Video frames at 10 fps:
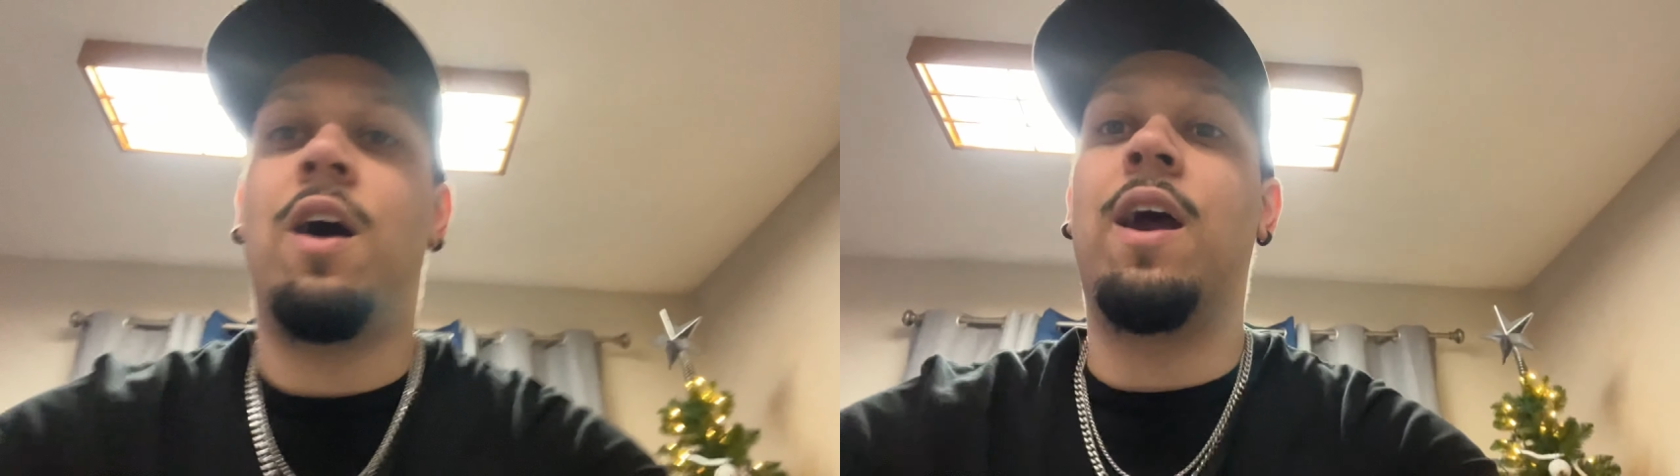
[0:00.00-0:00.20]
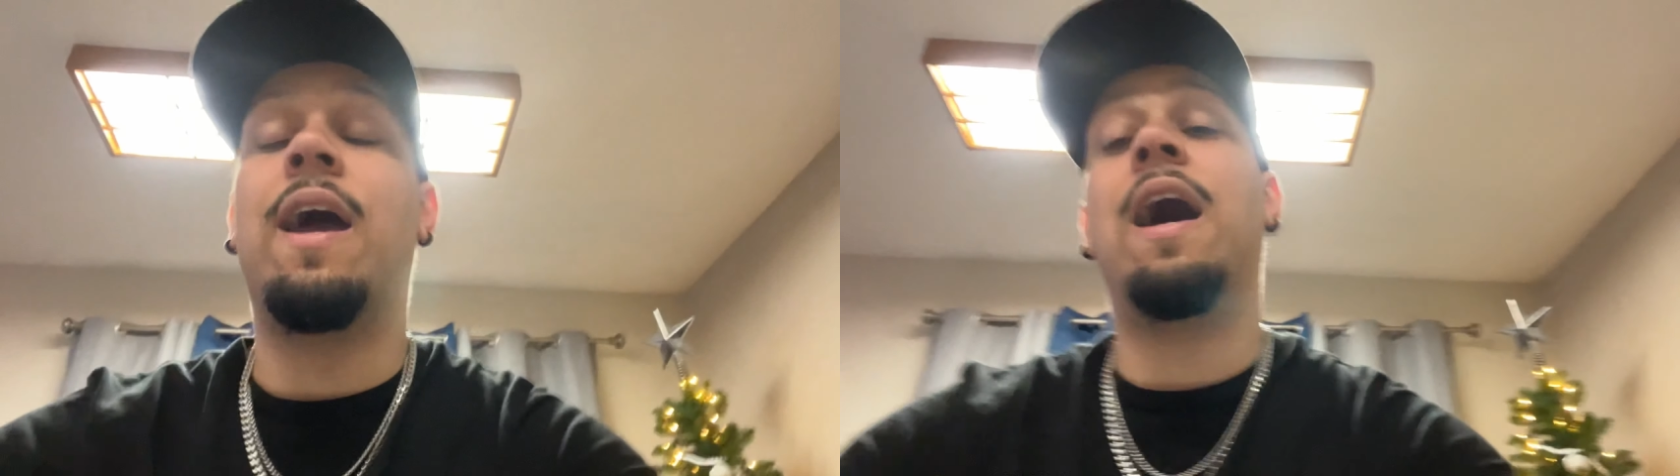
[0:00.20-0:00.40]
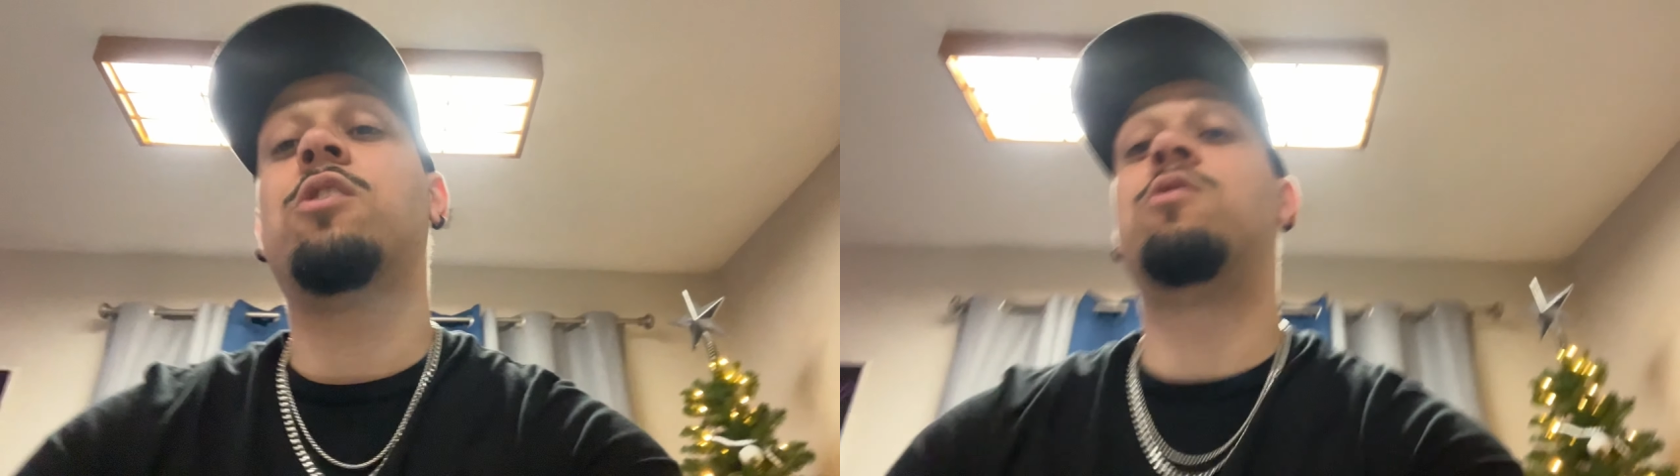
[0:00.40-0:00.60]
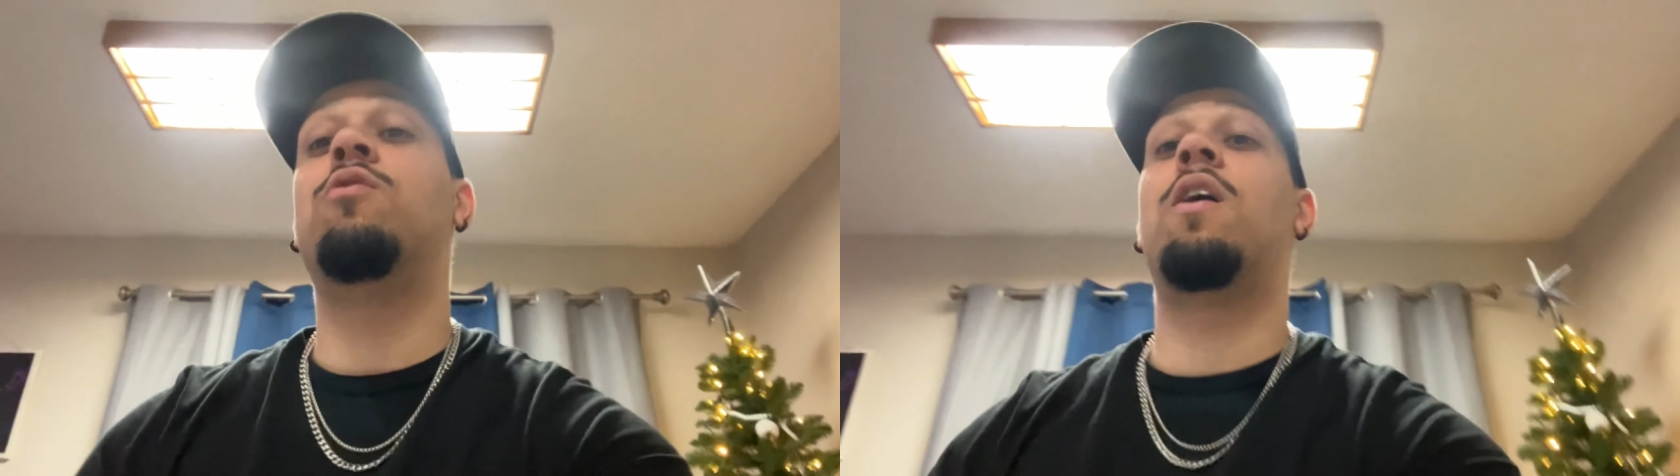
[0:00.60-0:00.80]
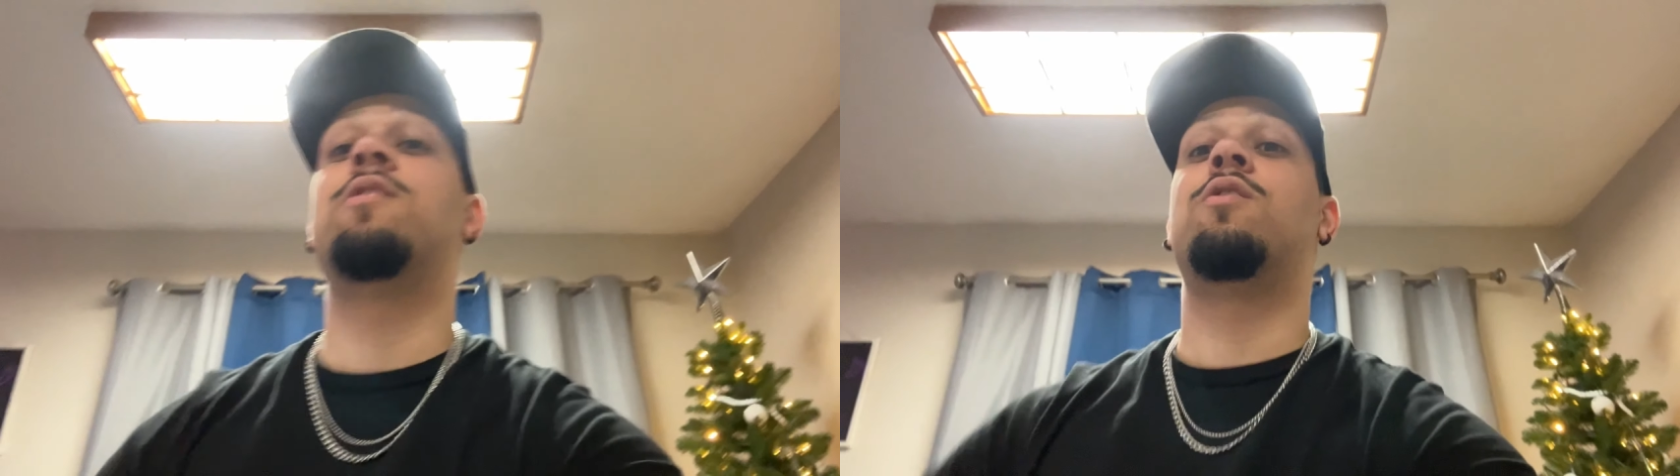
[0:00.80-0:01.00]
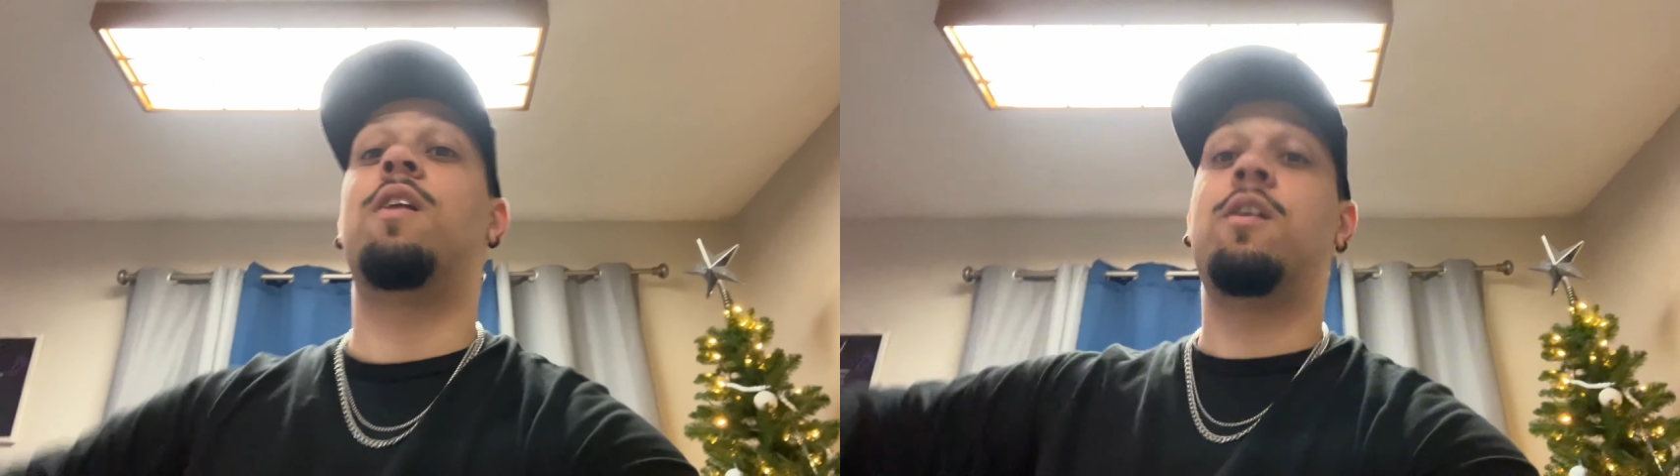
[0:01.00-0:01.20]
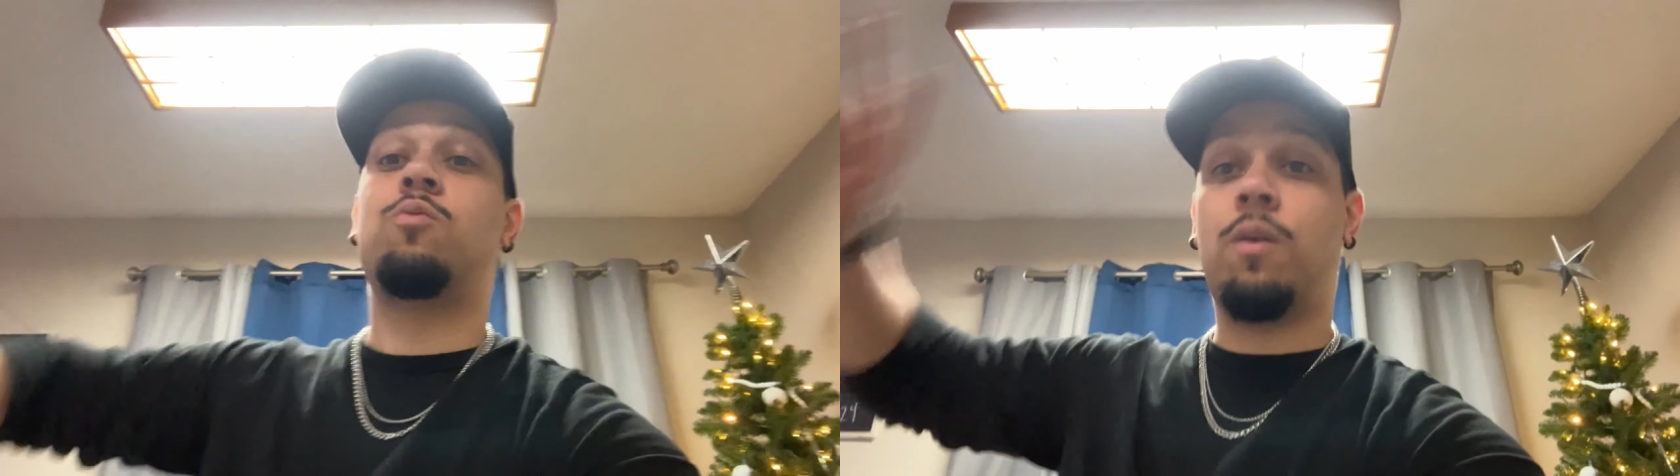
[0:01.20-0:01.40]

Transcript: All right, I'll see you guys on the next